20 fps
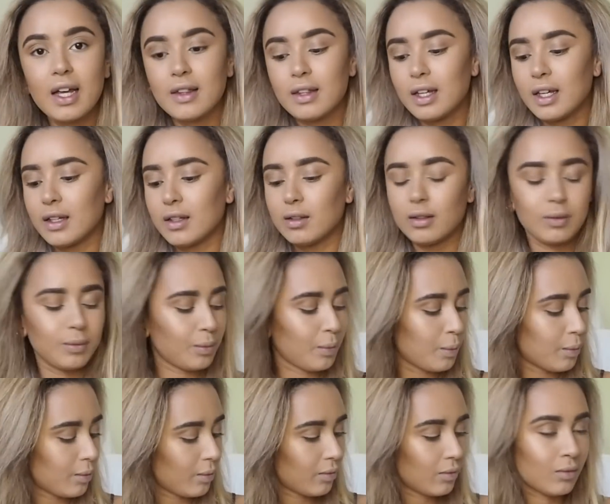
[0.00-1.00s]
and then
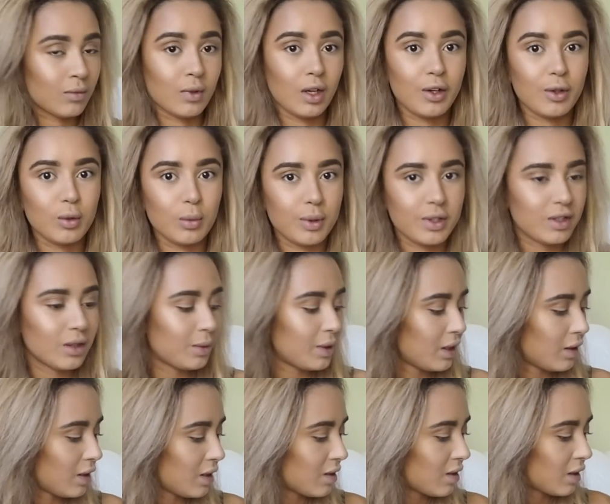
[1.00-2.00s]
I almost dipped it
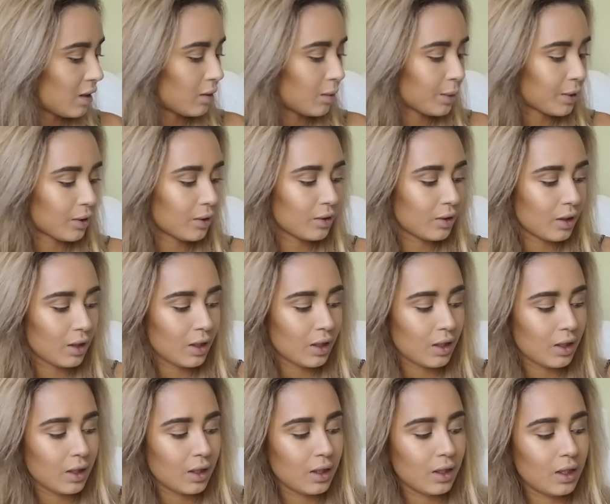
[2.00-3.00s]
in this then, oh my god.
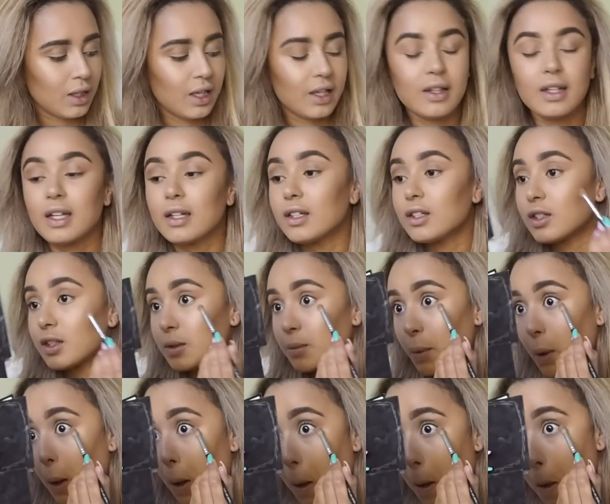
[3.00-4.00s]
And then I just
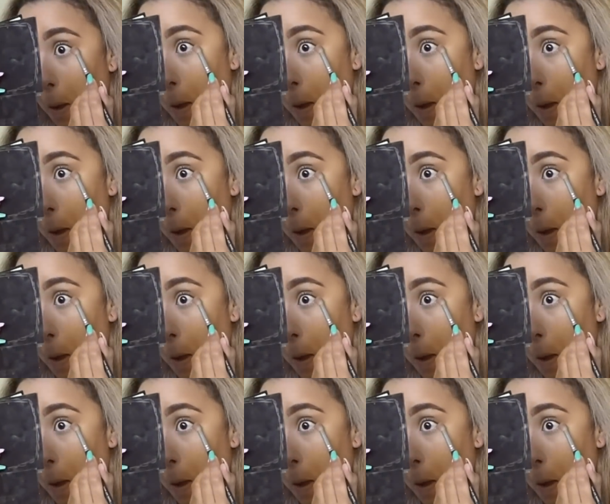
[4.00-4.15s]
put a